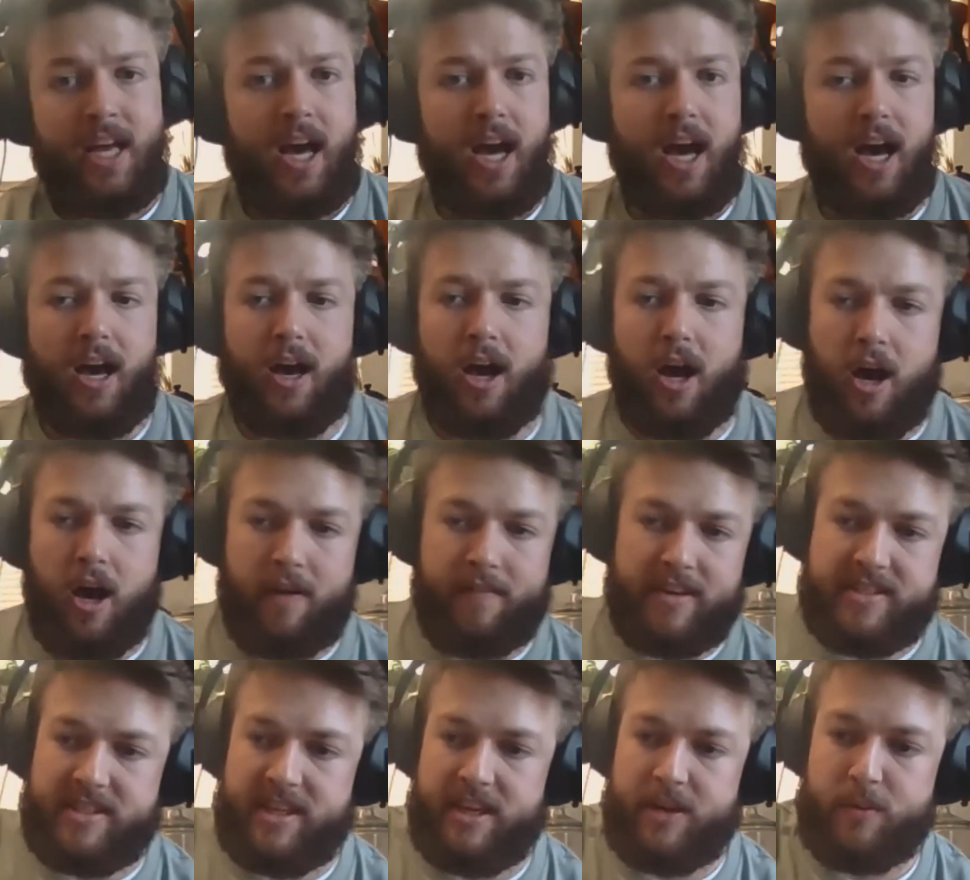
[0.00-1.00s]

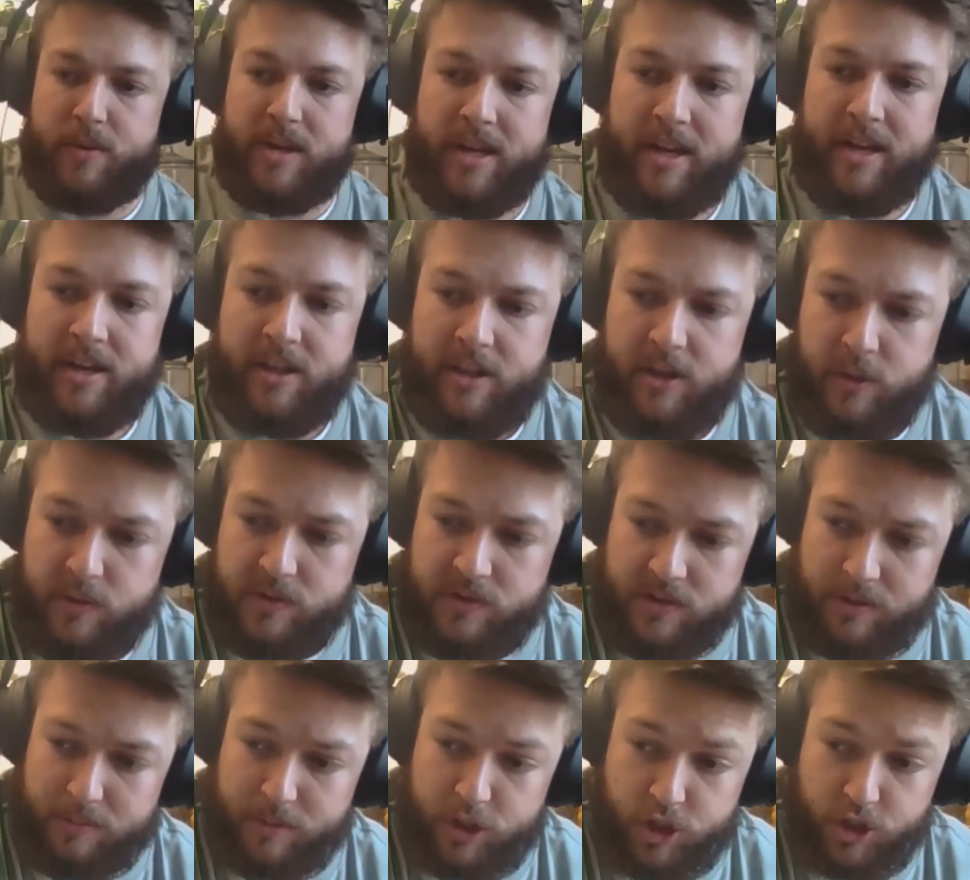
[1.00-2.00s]
Obviously we're going to use
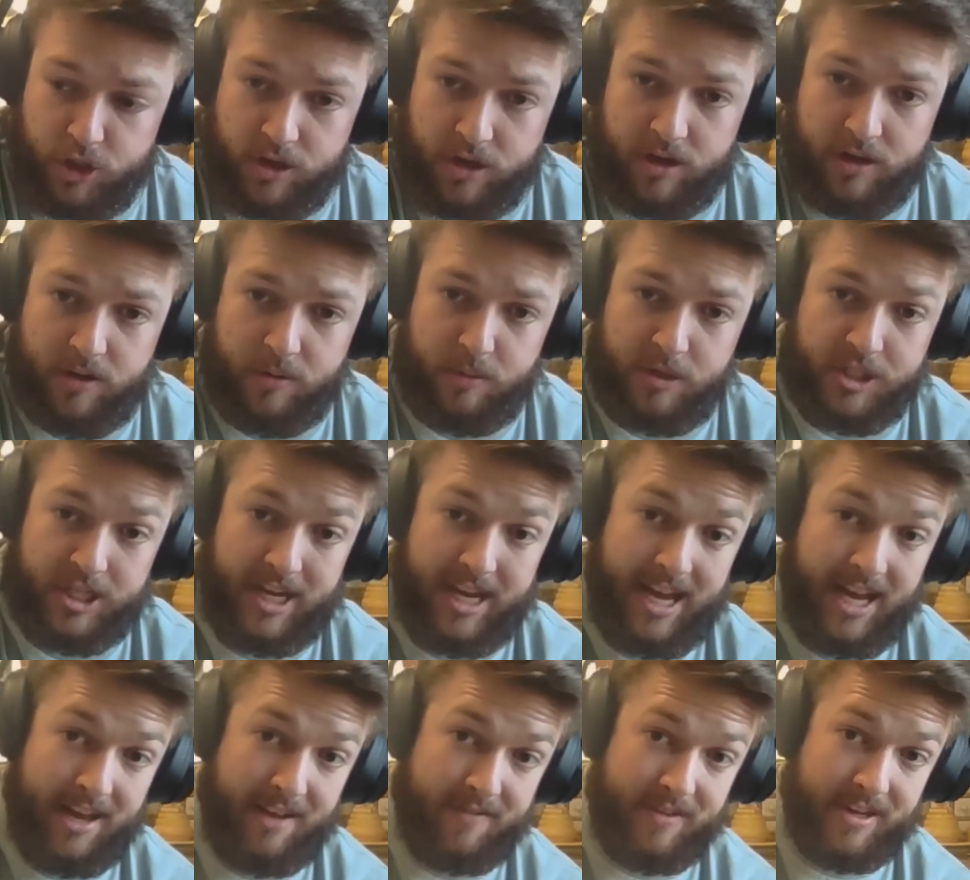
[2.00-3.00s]
some sugar, which I
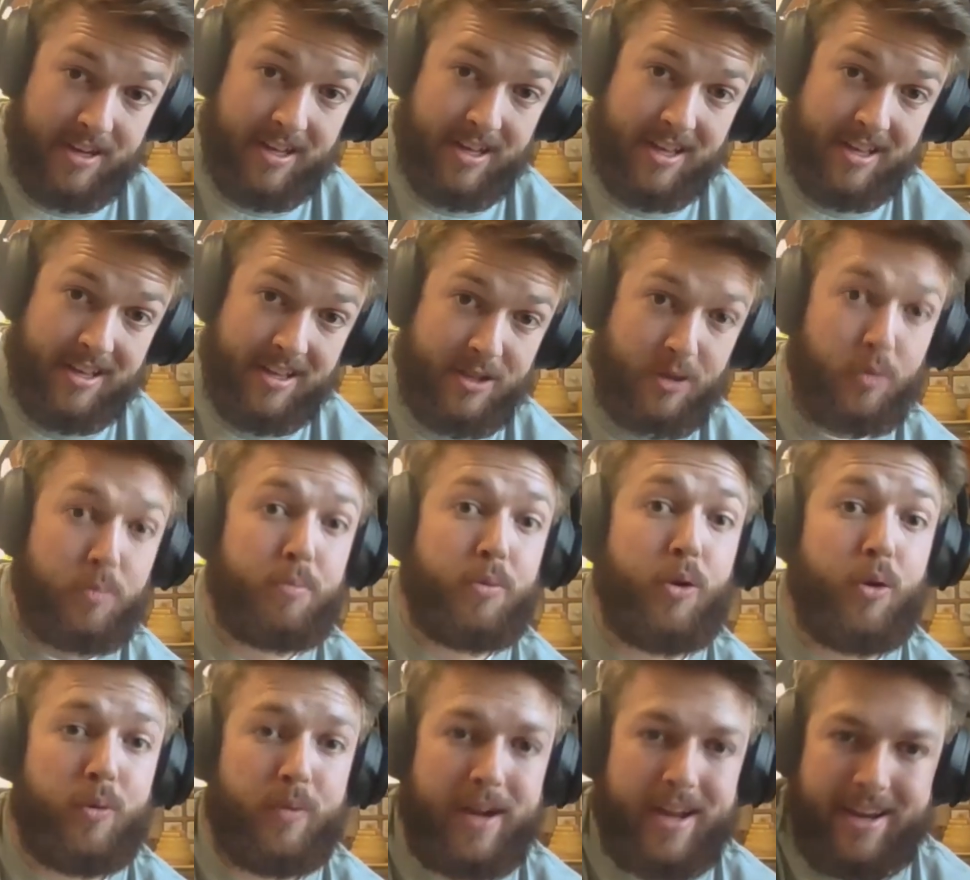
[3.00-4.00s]
have in a little
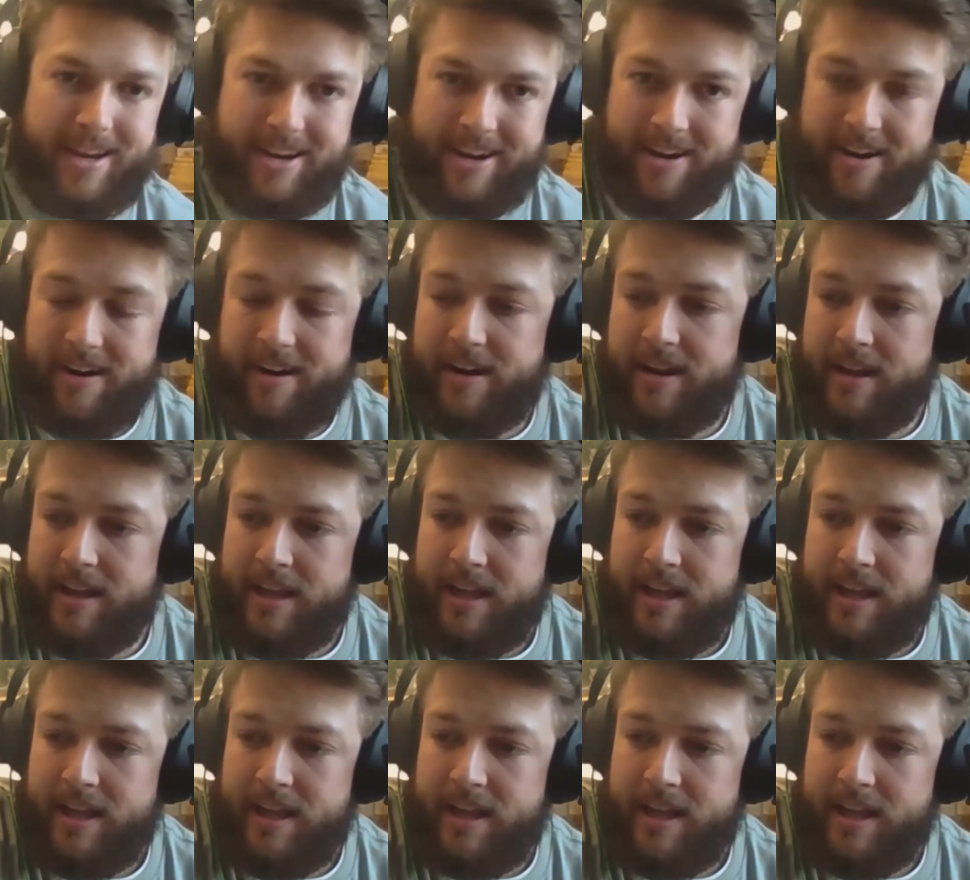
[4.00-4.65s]
bowl right here.